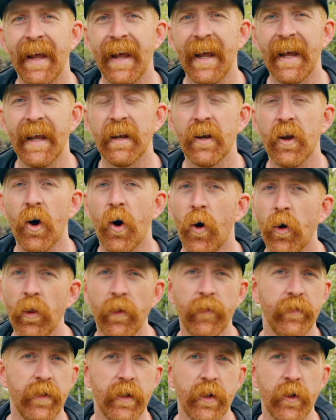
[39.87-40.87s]
and all
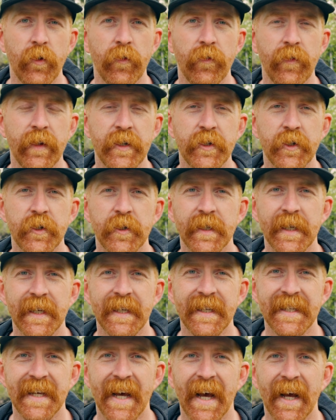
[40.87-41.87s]
of the new features
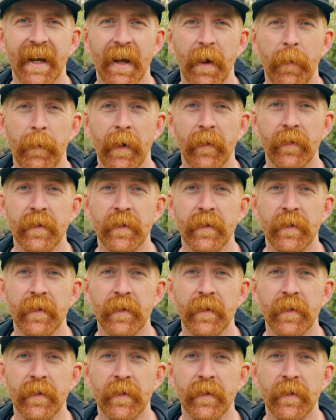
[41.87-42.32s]
and tech about